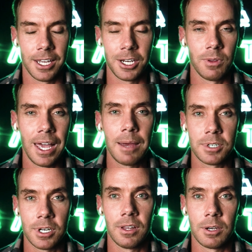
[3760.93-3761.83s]
But your
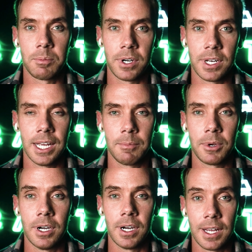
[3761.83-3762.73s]
labs are going to look pretty
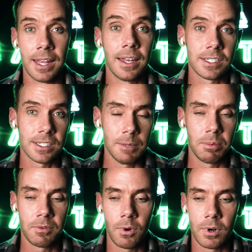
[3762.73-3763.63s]
damn good, and then
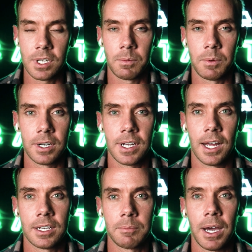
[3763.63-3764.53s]
sleep, of course, like we already
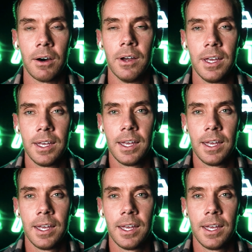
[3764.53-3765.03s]
talked about.